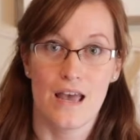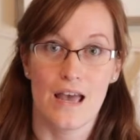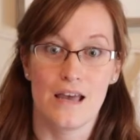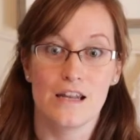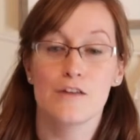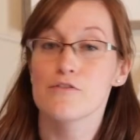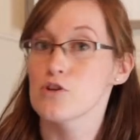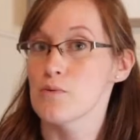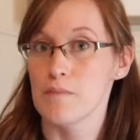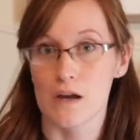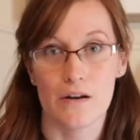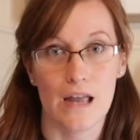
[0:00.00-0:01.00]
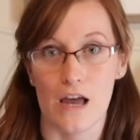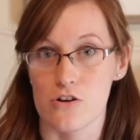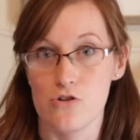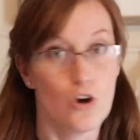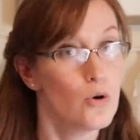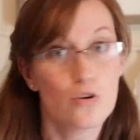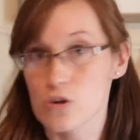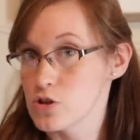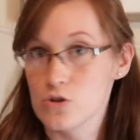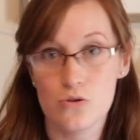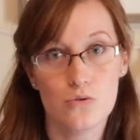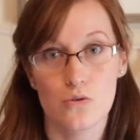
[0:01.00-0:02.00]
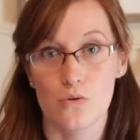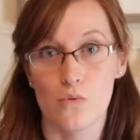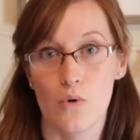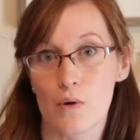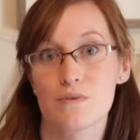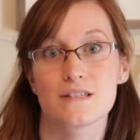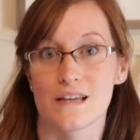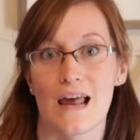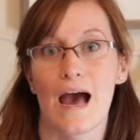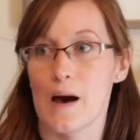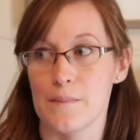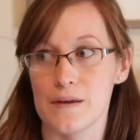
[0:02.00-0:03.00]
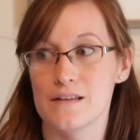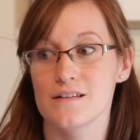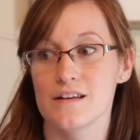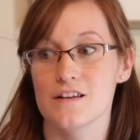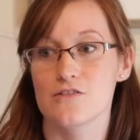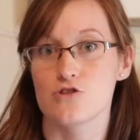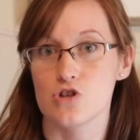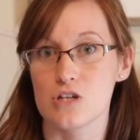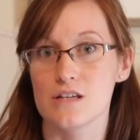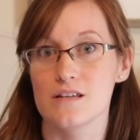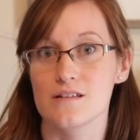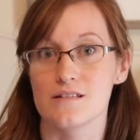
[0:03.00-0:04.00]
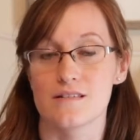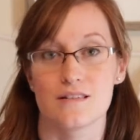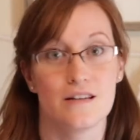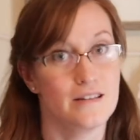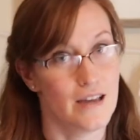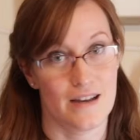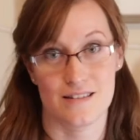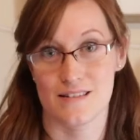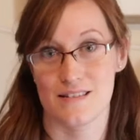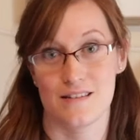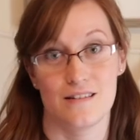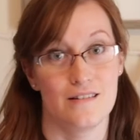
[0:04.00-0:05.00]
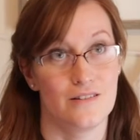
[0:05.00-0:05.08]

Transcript: and even though Mary had no clue what was going to happen, she said, Yes.